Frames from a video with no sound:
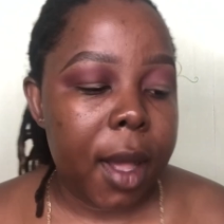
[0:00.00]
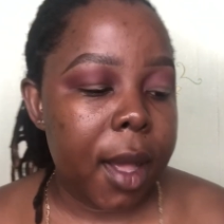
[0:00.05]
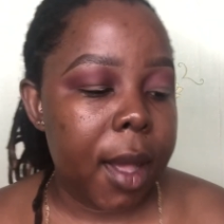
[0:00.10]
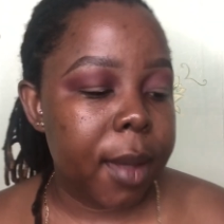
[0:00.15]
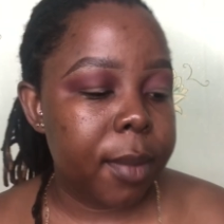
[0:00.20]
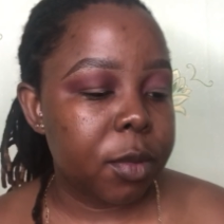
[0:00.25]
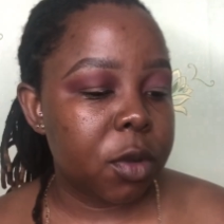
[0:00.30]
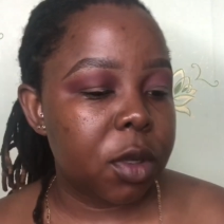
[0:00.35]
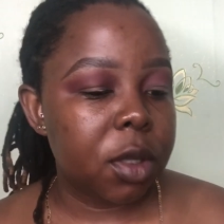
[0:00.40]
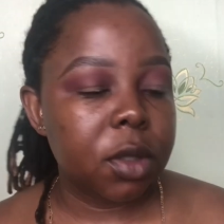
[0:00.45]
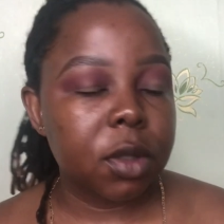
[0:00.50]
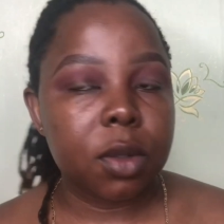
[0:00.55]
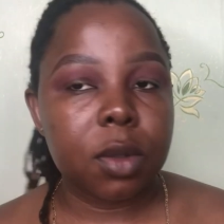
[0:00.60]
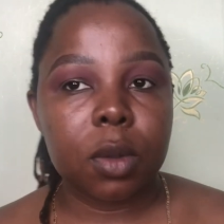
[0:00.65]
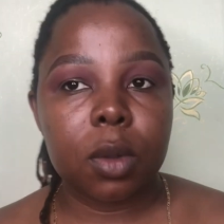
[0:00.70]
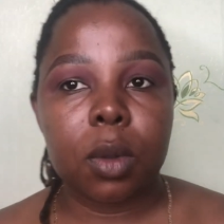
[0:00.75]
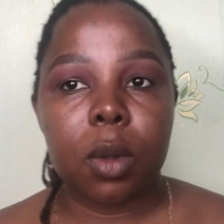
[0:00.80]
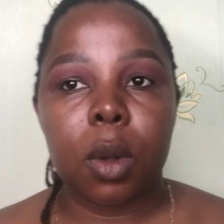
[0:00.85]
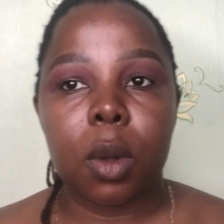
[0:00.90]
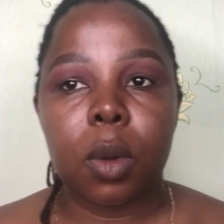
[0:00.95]
I'm going to
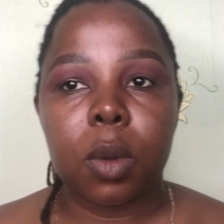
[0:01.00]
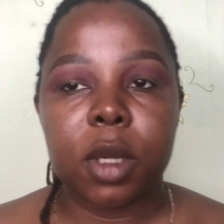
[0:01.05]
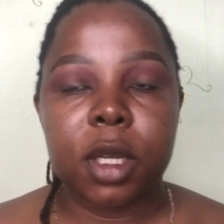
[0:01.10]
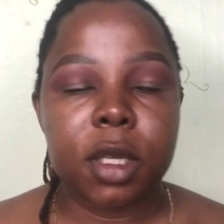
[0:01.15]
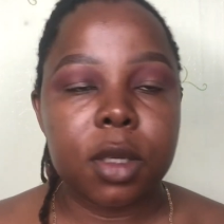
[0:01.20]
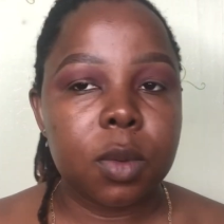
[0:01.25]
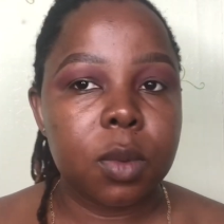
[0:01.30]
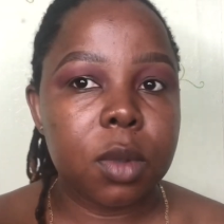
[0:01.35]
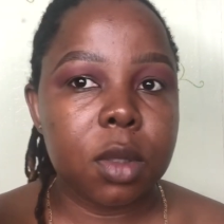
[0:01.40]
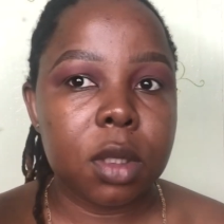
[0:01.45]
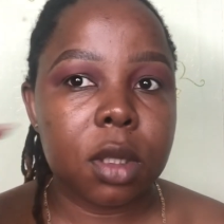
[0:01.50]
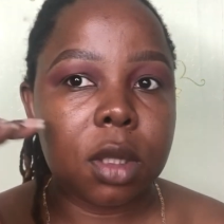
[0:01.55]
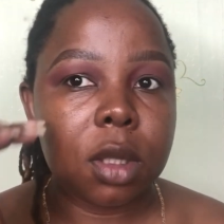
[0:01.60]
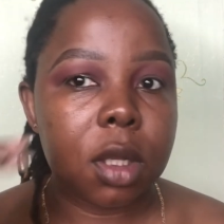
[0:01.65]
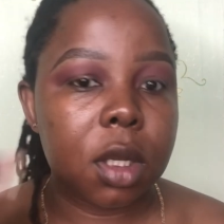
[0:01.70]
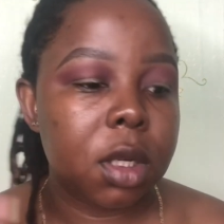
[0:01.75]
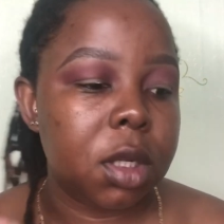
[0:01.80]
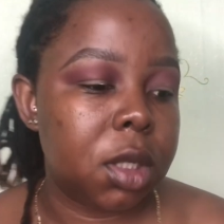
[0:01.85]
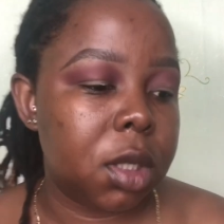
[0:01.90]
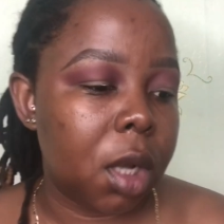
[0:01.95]
go in with
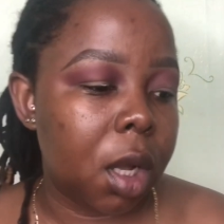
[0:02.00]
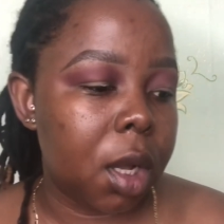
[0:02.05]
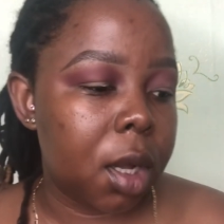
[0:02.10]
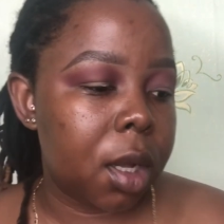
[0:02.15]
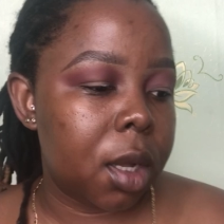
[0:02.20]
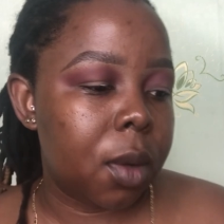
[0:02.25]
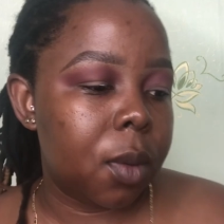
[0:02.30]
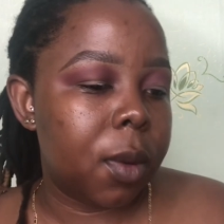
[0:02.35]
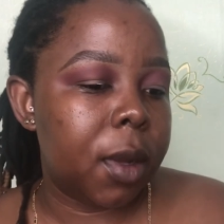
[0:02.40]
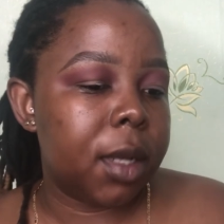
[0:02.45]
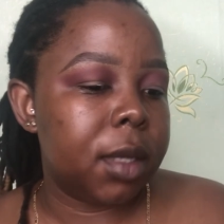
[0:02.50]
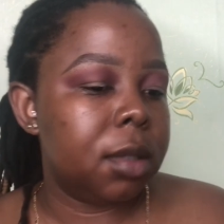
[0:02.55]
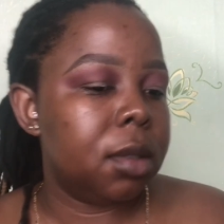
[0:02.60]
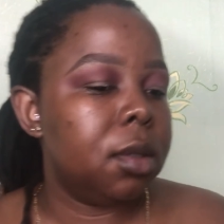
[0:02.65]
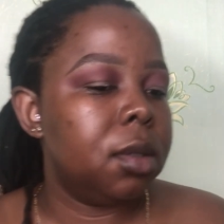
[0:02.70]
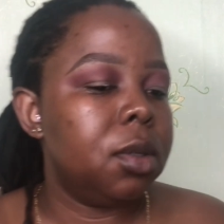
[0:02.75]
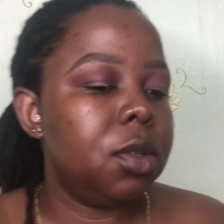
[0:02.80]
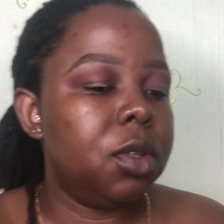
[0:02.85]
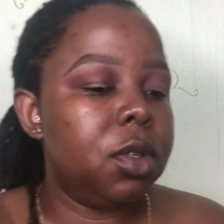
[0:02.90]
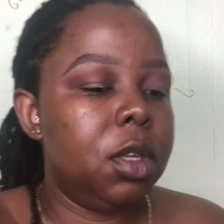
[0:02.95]
a darker one
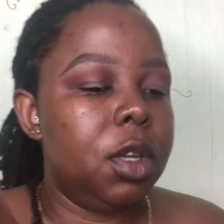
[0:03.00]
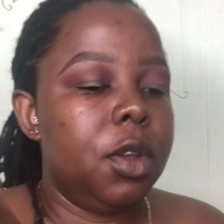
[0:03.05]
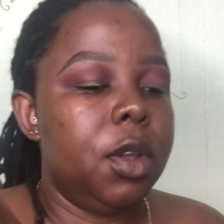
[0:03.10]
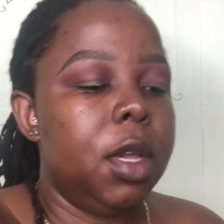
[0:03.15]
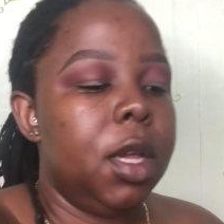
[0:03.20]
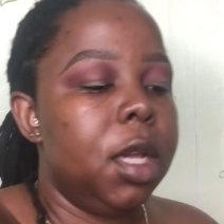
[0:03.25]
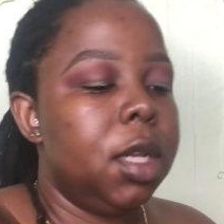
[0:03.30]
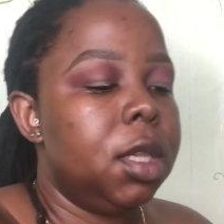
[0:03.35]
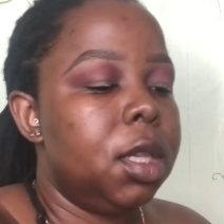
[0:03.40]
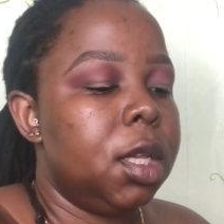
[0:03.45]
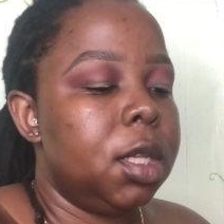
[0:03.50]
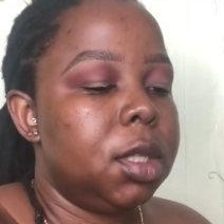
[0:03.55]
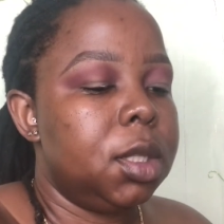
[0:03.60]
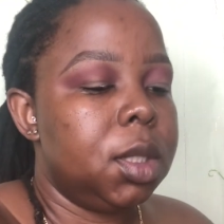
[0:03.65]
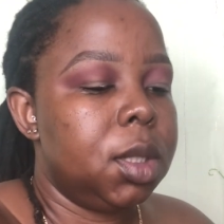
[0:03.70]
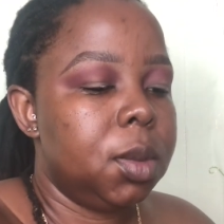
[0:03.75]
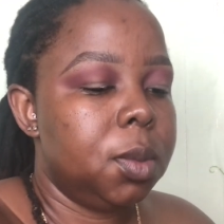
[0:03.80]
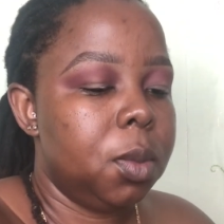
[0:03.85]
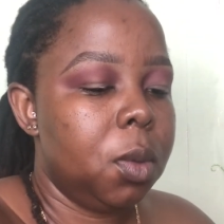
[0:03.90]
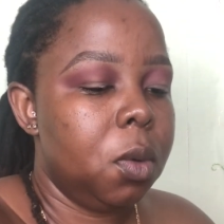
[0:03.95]
to create that
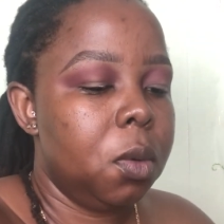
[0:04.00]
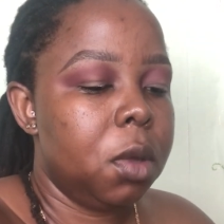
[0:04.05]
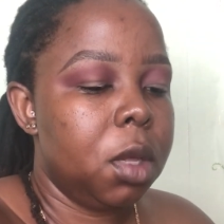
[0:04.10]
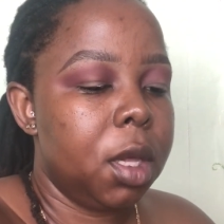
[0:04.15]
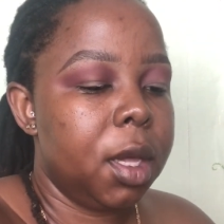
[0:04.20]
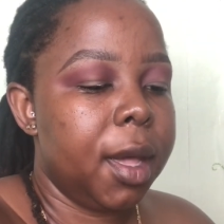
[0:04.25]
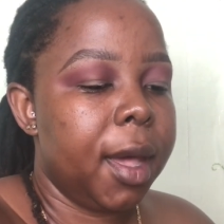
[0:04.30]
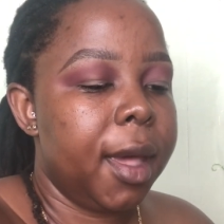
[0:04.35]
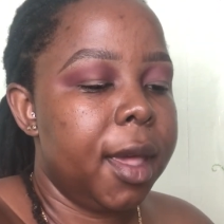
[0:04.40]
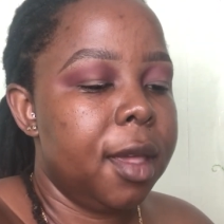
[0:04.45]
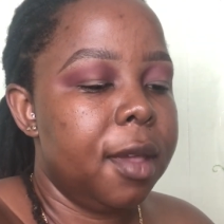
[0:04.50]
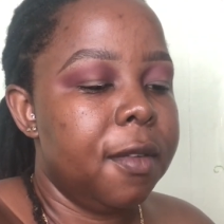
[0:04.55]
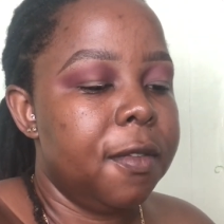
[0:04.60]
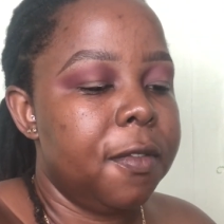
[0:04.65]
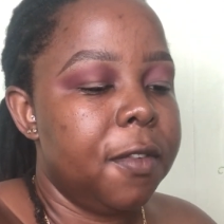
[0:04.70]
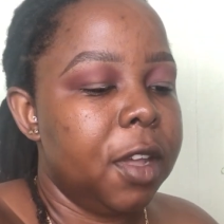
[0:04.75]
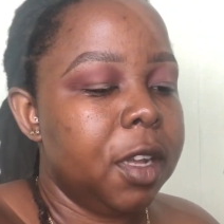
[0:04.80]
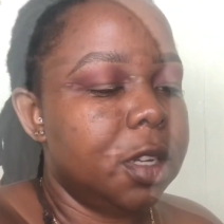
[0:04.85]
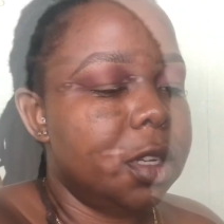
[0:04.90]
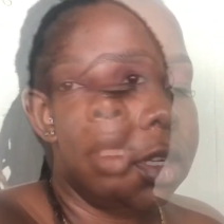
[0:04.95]
smoky eye
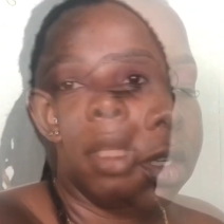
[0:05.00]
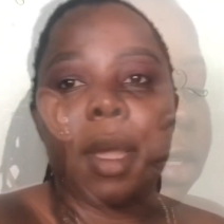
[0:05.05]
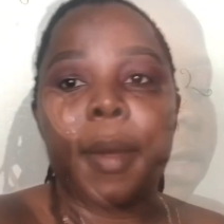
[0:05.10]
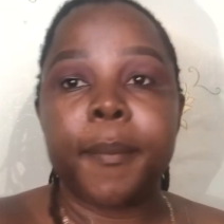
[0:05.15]
effect.